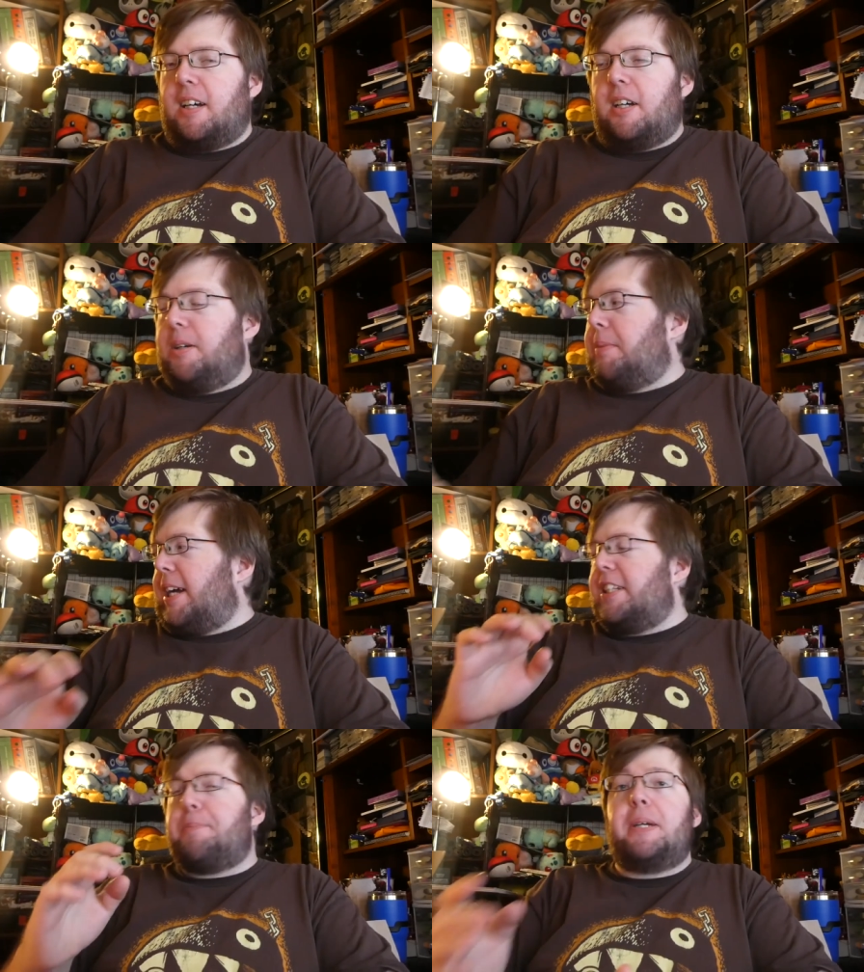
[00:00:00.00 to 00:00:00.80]
Um,
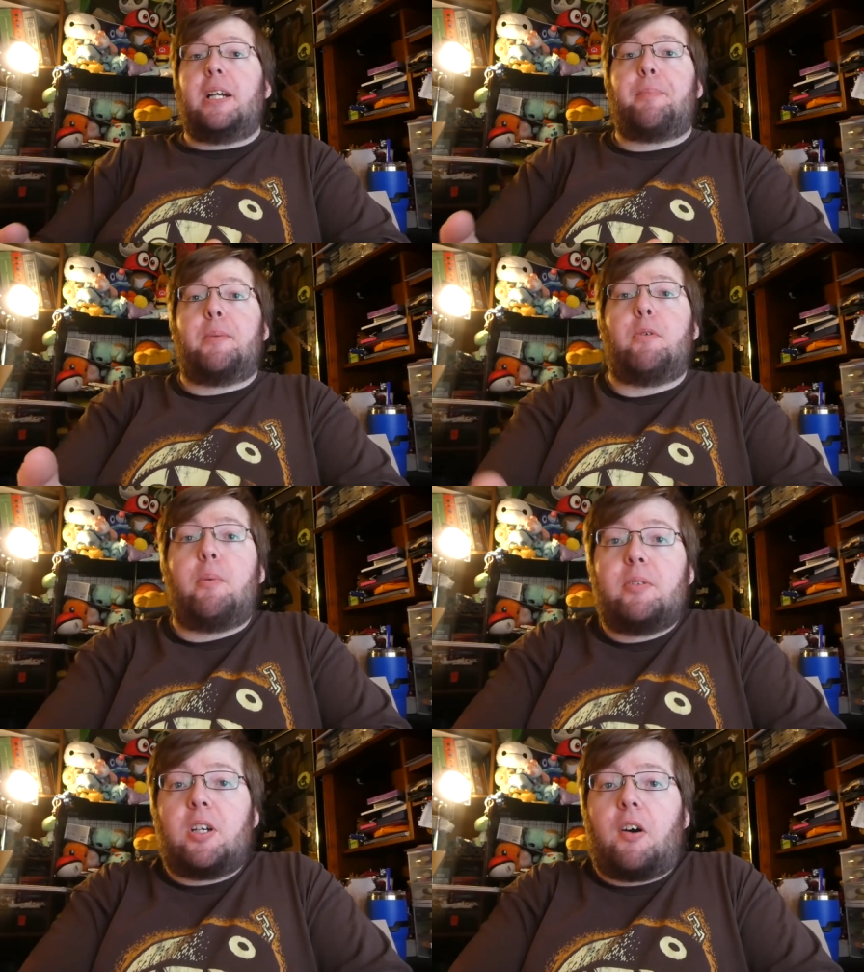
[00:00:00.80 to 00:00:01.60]
I did pick up the
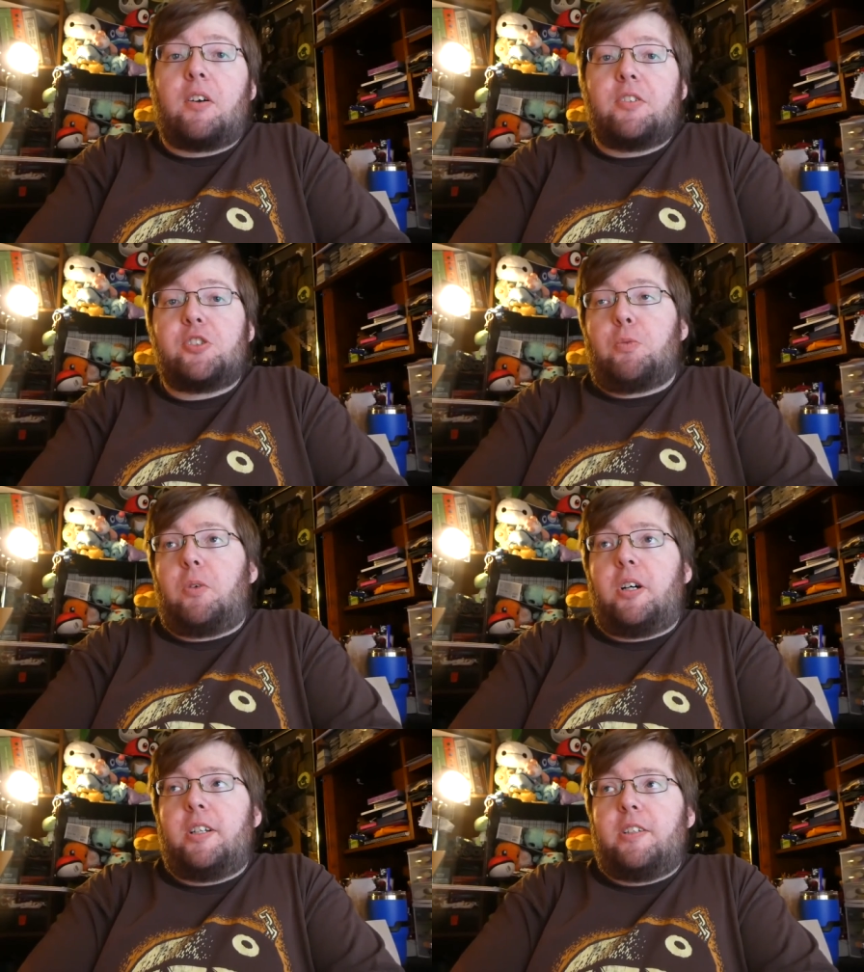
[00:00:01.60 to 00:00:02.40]
Momotaros
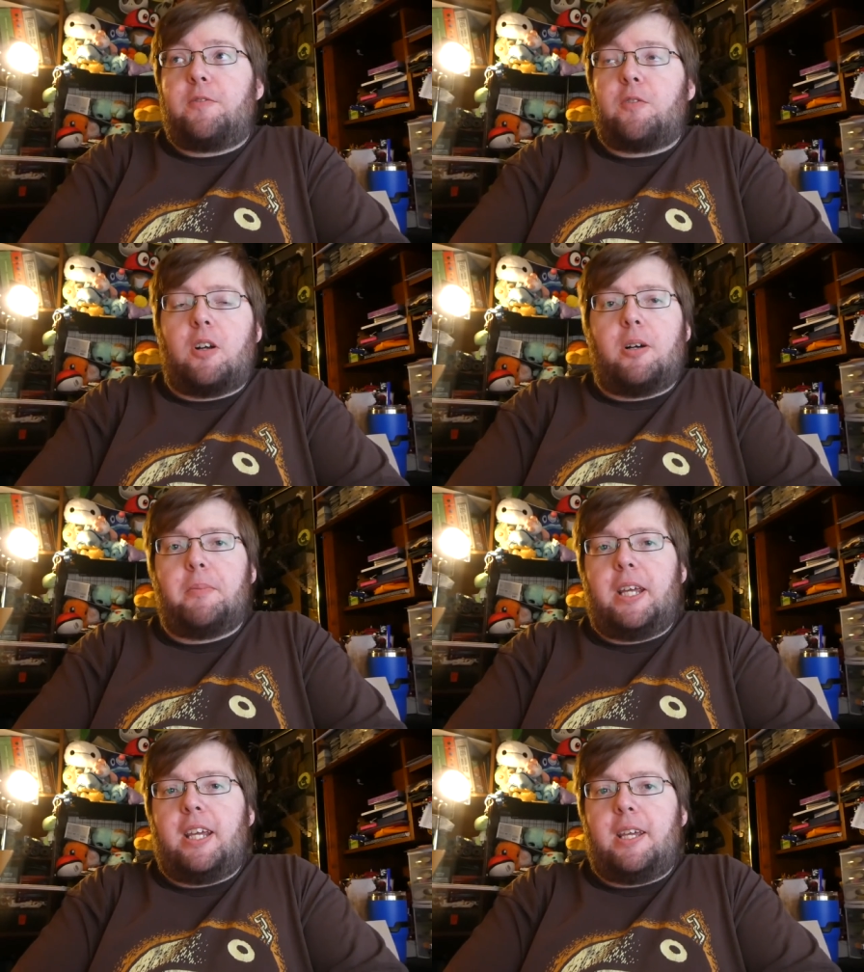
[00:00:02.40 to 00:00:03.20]
one
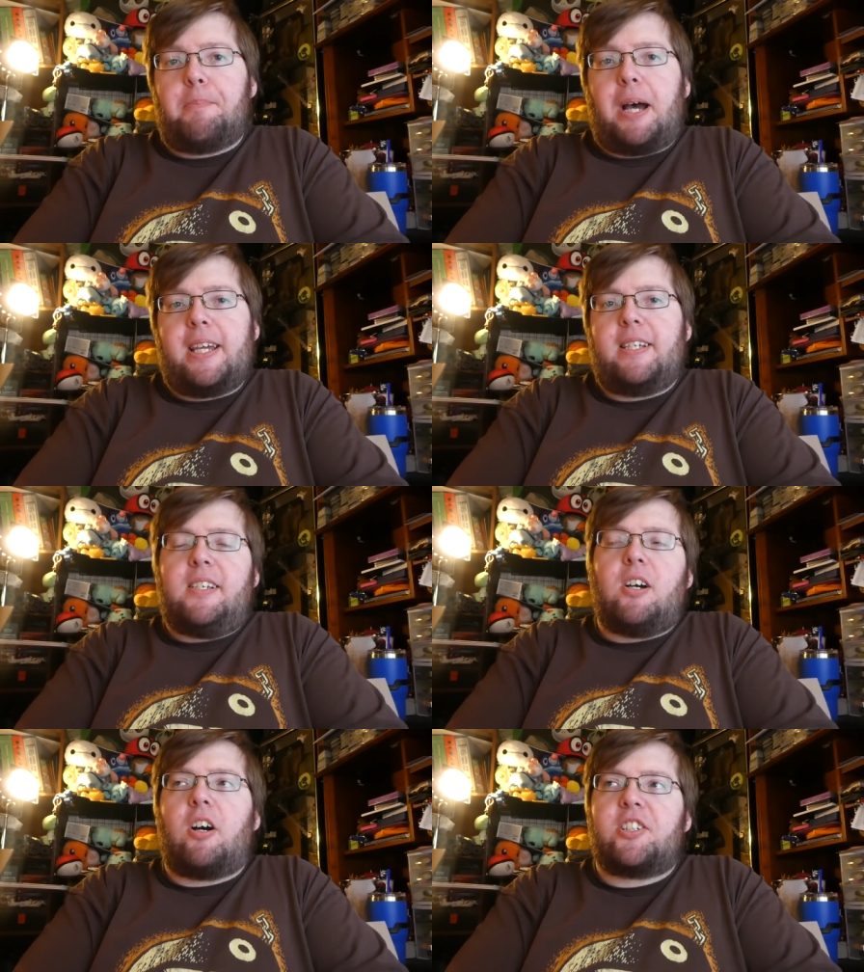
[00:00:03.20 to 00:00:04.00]
from a
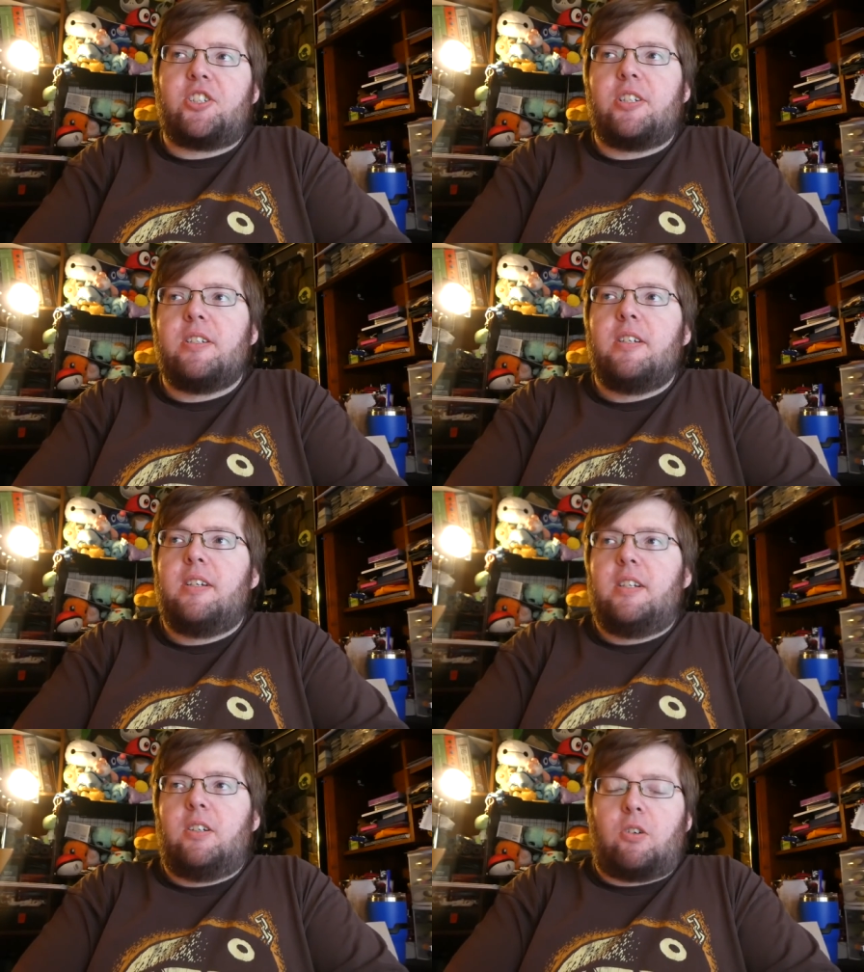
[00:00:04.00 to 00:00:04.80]
Baiyi auction,
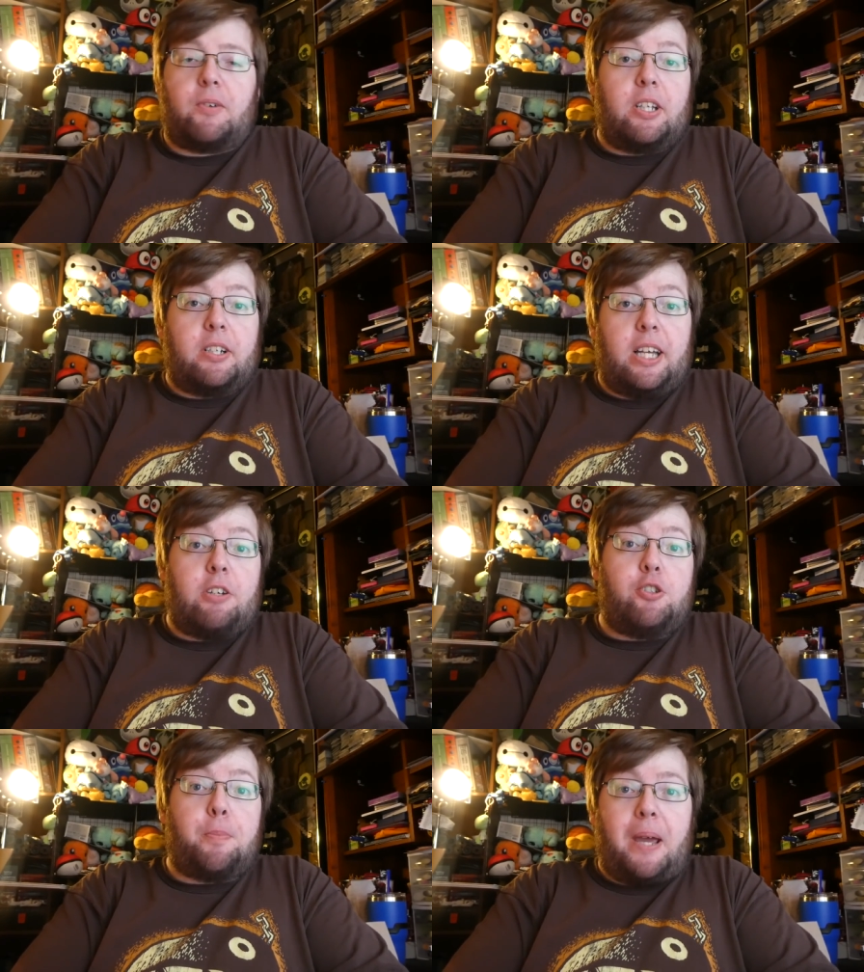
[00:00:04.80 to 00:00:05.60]
or rather a
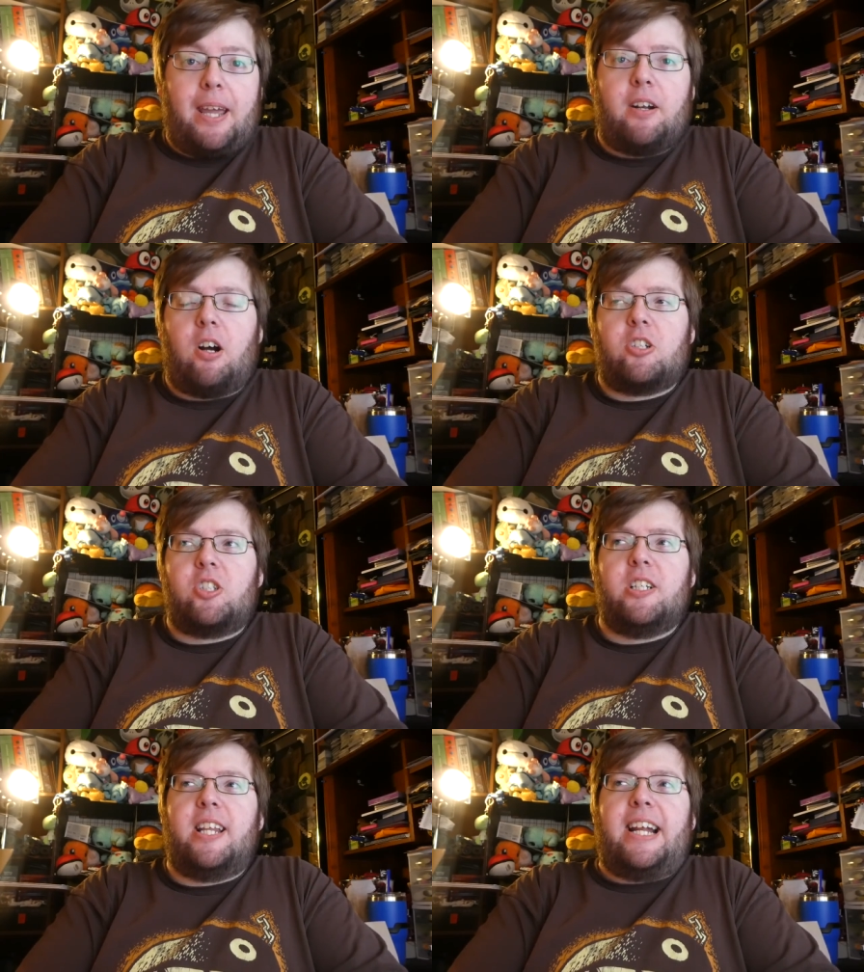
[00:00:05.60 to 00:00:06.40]
Yahoo! Japan
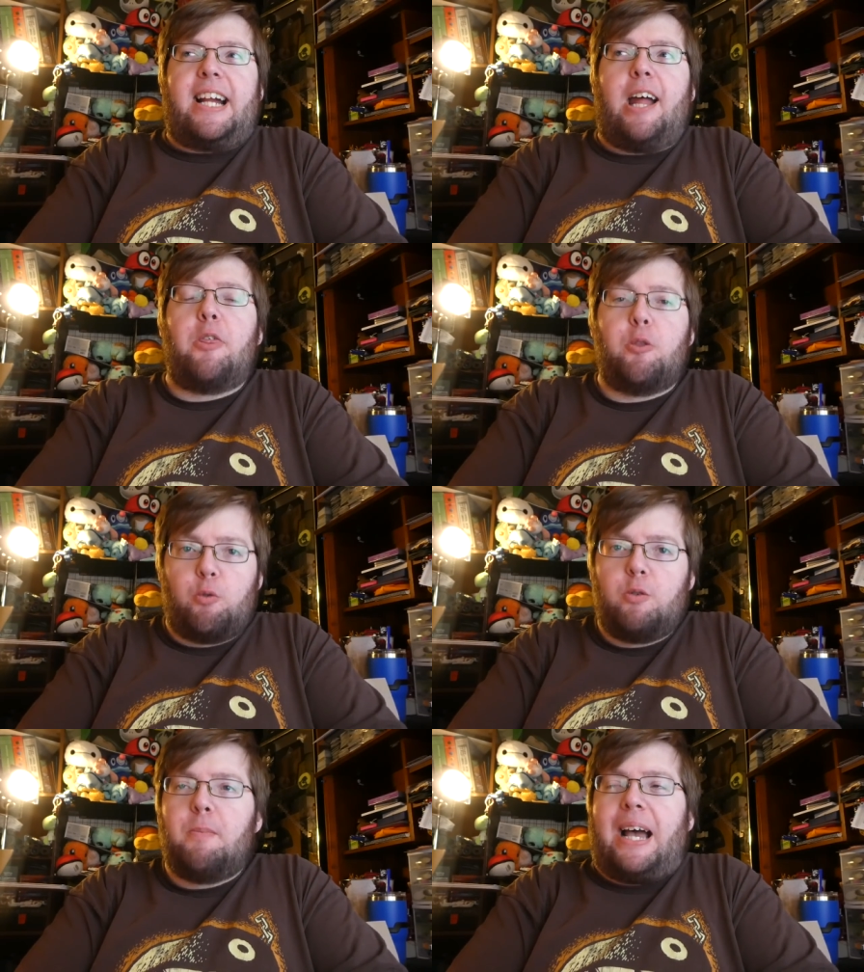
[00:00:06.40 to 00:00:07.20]
auction that I got
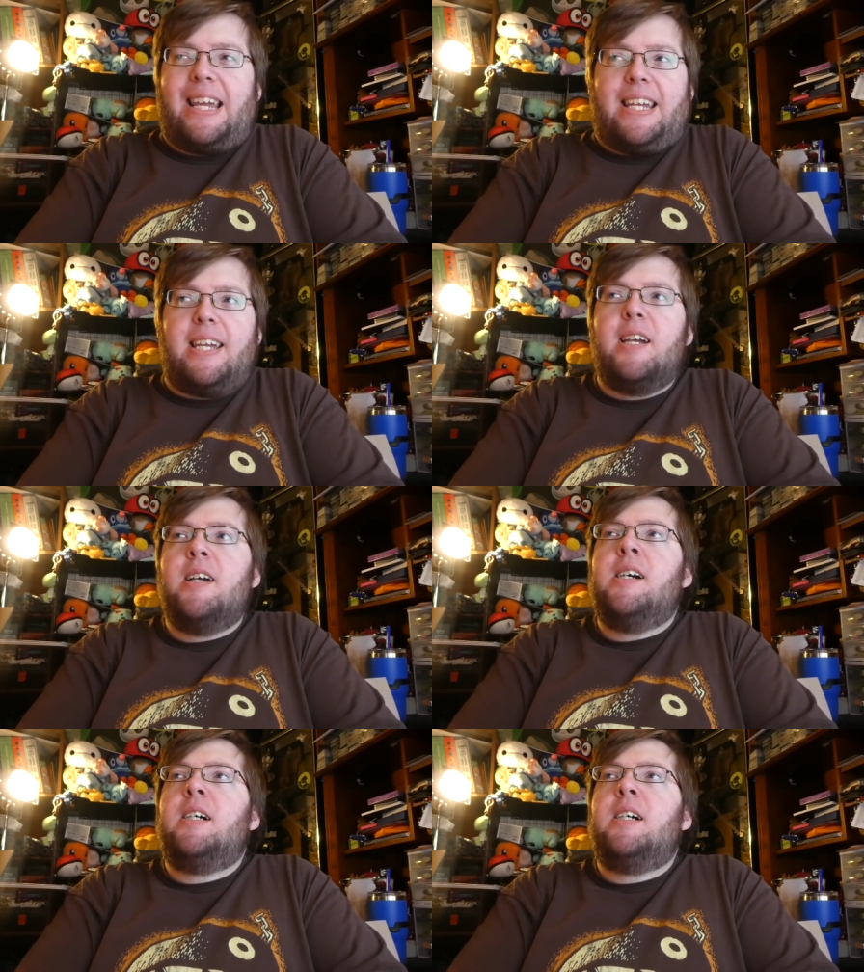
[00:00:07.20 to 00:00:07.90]
through Baiyi.